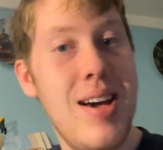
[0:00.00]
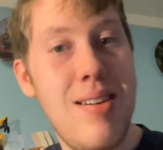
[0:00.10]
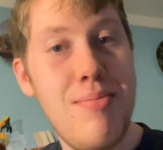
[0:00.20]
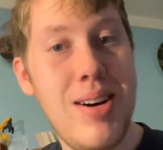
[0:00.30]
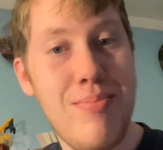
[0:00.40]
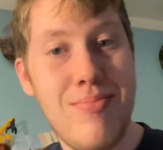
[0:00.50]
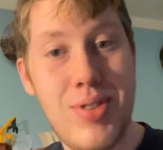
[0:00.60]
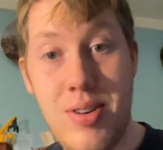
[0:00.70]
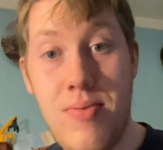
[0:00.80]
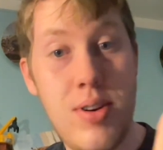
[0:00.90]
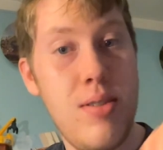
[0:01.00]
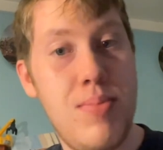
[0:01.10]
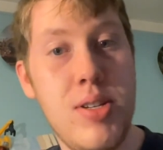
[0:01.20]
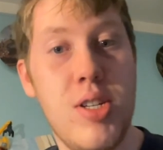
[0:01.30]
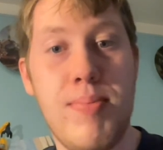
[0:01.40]
Well, good for you,
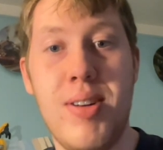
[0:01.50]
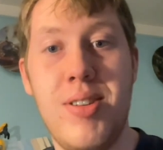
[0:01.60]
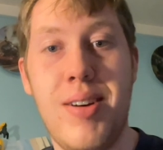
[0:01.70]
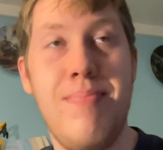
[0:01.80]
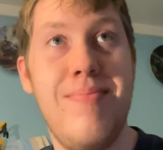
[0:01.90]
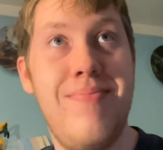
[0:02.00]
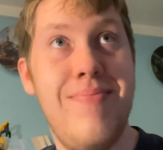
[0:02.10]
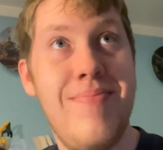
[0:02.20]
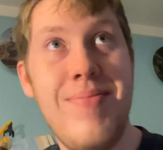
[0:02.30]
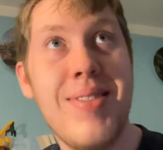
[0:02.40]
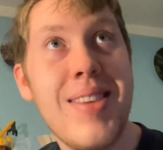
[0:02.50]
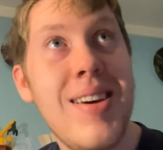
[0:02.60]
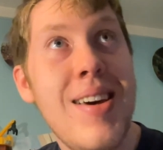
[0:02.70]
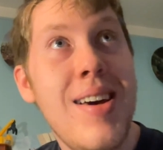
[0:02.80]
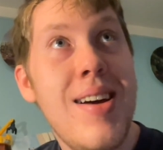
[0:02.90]
Peter Potter.
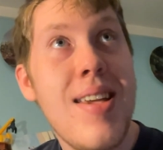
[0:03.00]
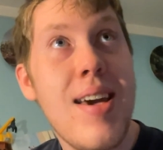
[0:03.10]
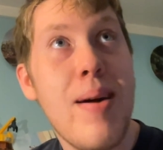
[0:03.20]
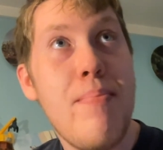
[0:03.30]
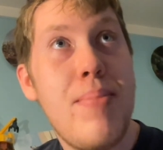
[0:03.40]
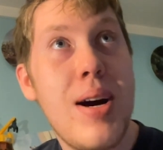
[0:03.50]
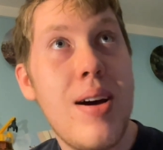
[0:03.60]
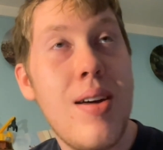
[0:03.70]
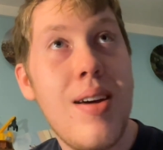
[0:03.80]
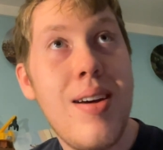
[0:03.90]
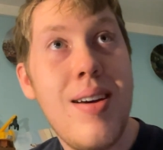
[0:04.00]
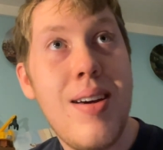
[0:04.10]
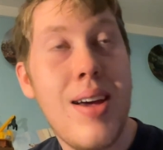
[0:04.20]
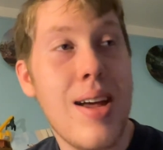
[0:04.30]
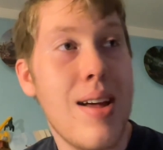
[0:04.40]
Yep.
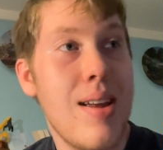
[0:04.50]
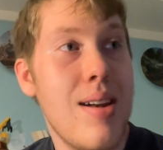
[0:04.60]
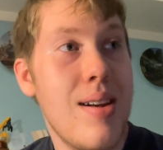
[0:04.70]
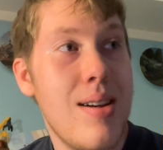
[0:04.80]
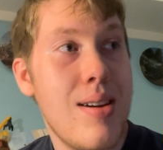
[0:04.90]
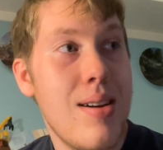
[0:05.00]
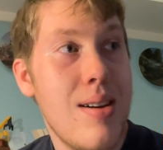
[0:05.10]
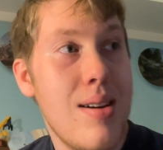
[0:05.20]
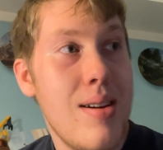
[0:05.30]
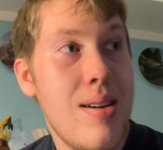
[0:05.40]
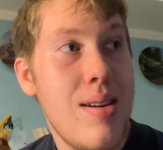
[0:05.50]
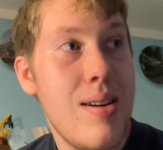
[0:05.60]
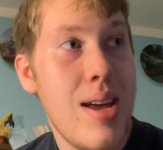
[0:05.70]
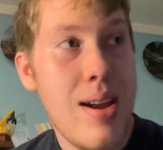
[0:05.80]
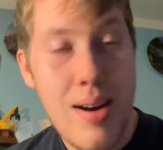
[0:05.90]
And
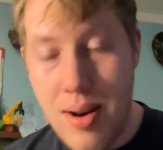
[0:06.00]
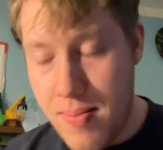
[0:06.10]
then